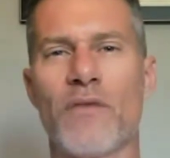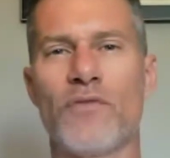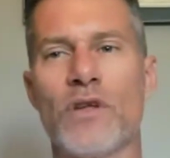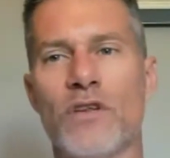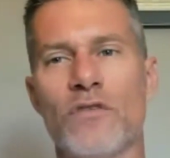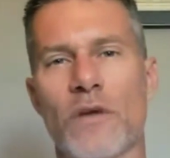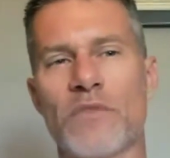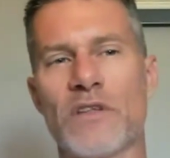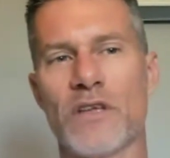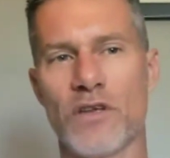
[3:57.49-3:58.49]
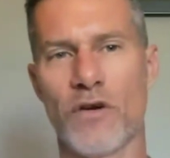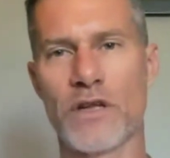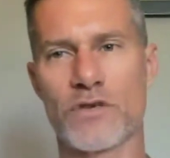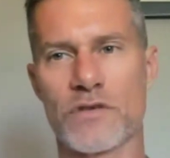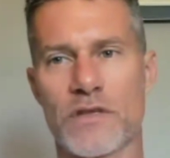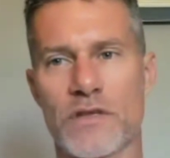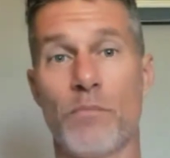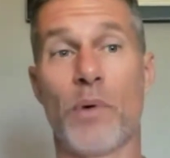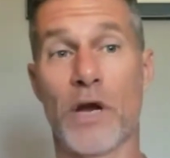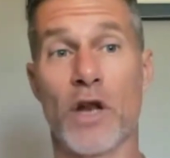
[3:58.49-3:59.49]
if you can do something that you're interested in,
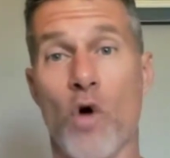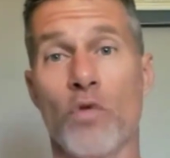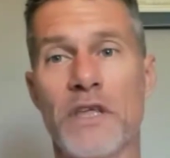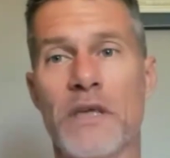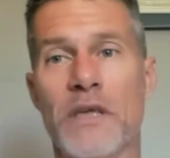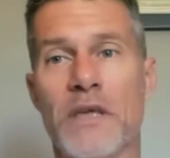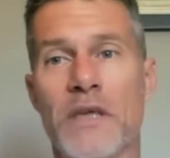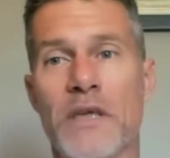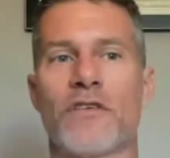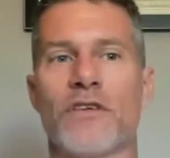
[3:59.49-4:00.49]
but it only matters to